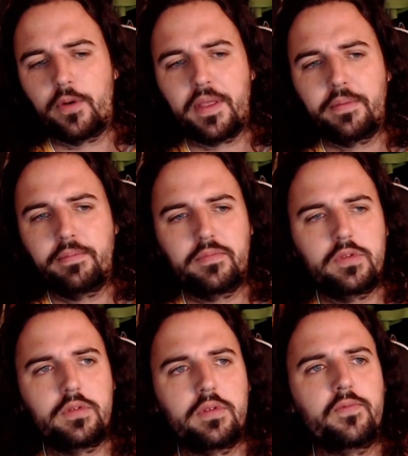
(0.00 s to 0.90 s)
about
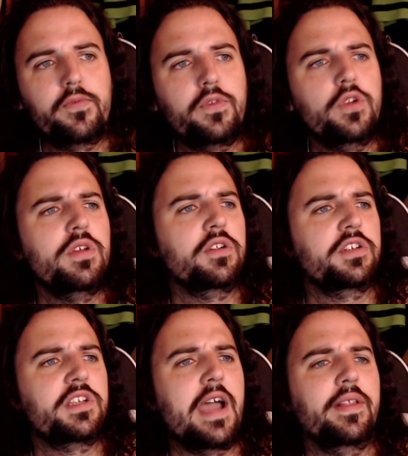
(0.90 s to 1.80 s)
a few years
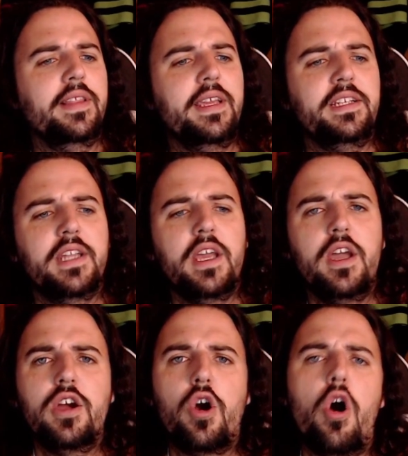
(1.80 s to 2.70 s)
now, at least,
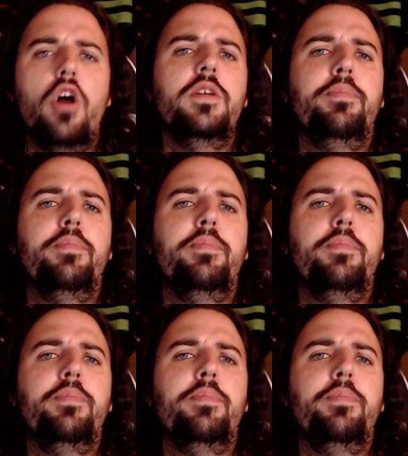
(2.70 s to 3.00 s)
Colin